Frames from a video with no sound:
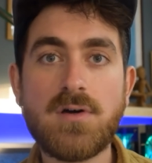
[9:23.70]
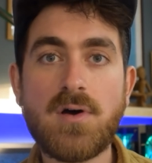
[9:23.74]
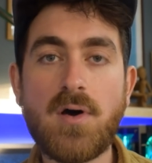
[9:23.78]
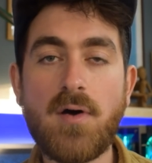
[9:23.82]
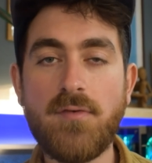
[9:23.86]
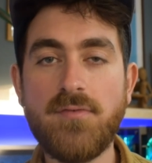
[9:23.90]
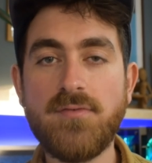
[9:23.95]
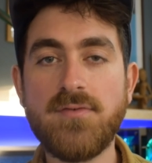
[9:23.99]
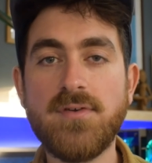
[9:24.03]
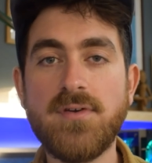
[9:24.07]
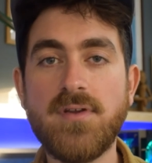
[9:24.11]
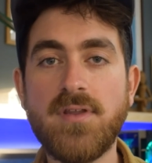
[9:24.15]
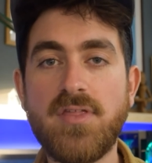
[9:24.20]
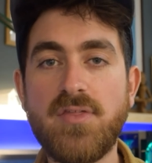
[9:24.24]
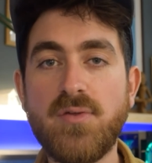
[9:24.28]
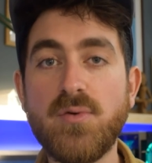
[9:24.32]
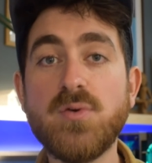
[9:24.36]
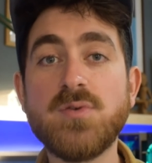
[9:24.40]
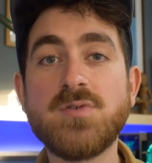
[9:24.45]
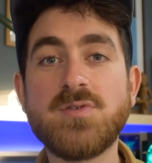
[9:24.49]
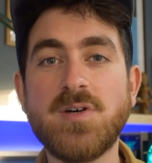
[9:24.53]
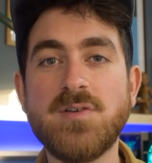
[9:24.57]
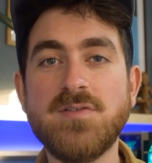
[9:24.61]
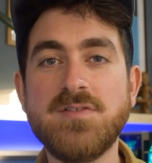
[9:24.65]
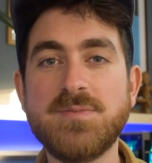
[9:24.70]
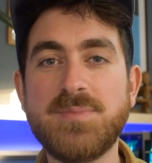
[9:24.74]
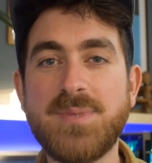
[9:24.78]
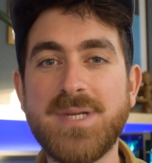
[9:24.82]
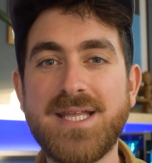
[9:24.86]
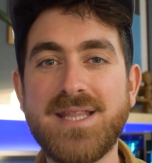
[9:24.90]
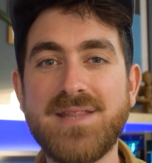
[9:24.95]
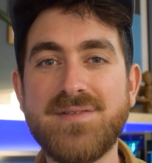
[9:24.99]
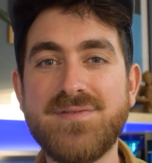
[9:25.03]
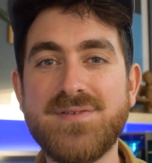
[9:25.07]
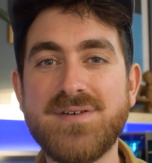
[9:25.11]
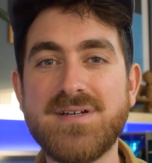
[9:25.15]
often thought of as
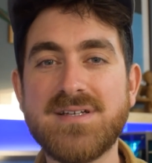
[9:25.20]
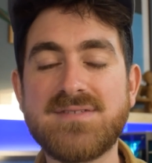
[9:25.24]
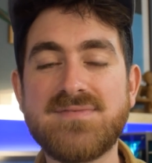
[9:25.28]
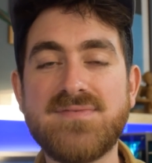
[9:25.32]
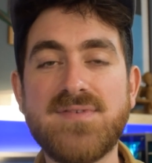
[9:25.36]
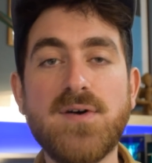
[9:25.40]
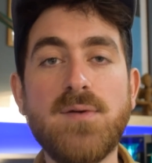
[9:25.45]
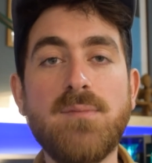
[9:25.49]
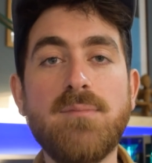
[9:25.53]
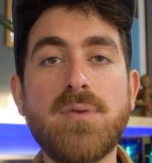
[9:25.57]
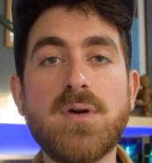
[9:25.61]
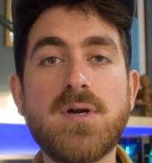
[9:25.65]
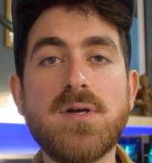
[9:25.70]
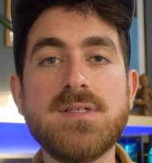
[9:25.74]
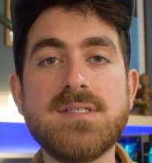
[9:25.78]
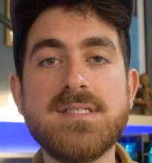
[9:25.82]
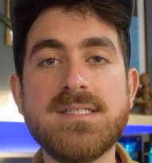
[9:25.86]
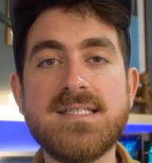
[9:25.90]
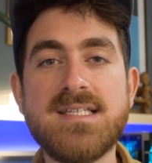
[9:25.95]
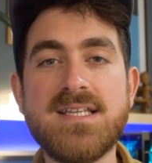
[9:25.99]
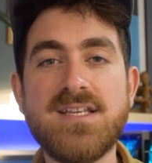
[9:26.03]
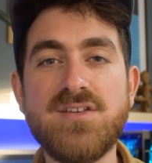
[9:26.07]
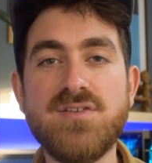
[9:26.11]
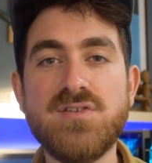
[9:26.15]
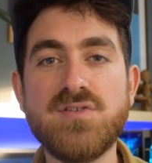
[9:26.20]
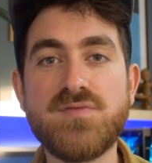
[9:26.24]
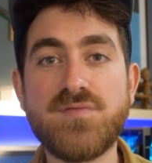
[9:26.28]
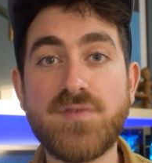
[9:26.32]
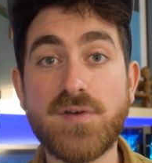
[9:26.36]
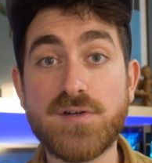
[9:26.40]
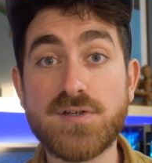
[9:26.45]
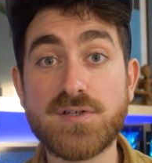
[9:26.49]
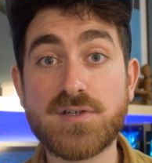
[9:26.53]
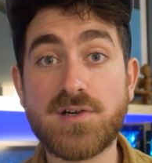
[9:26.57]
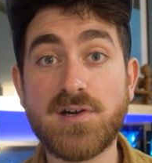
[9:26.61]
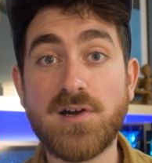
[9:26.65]
being the first film because it didn't use
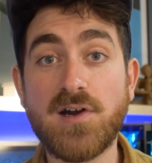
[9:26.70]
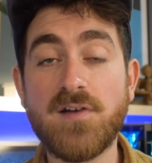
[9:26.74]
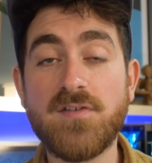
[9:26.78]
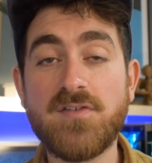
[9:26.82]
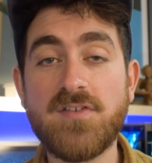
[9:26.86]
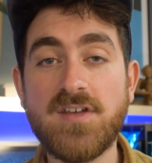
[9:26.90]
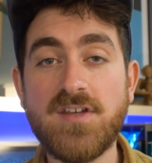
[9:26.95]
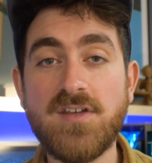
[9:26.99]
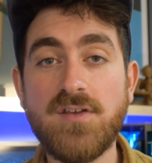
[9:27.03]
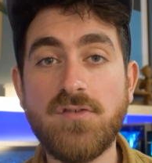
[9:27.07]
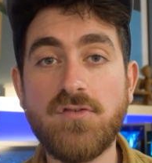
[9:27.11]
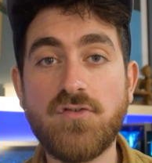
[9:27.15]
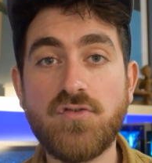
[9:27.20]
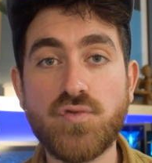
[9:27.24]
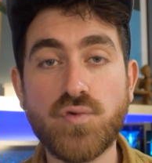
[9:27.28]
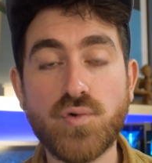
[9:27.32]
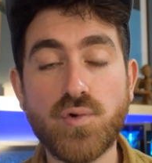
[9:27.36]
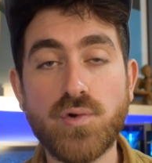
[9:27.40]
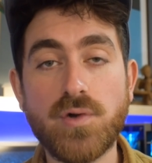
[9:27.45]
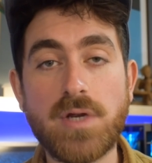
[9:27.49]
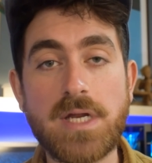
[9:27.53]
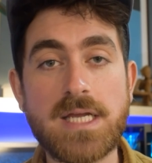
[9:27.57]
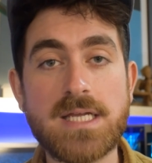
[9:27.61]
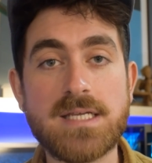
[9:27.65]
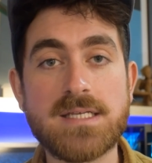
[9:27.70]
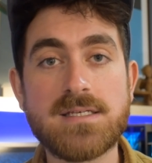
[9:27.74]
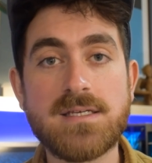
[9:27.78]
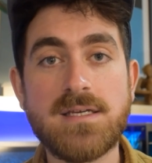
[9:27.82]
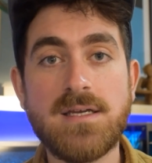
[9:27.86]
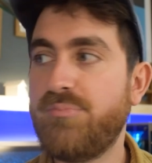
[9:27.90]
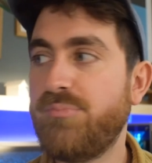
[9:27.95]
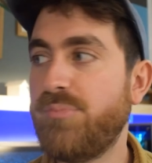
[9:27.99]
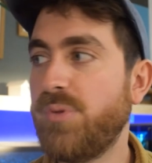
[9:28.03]
photographs, it used drawings.